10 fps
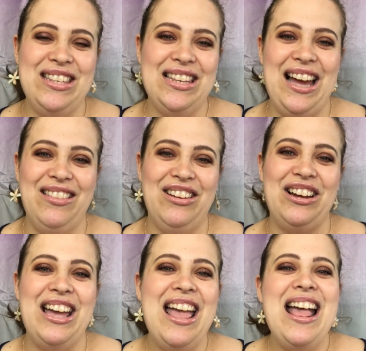this eye
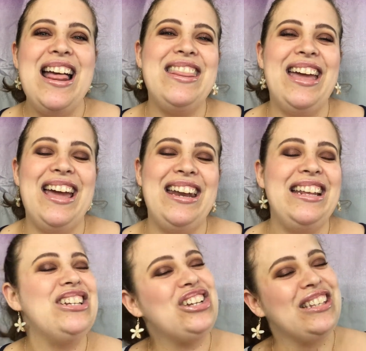look,
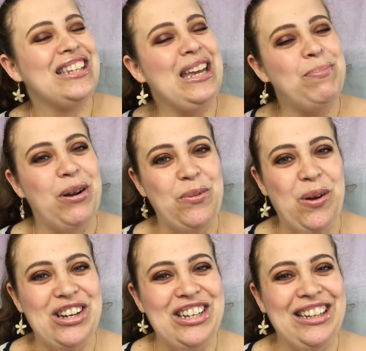then just keep on
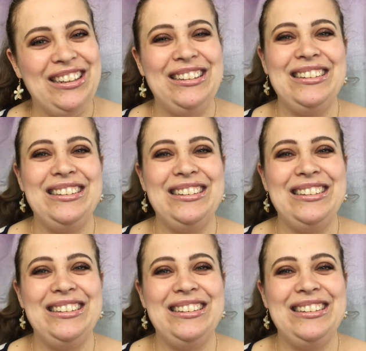watching.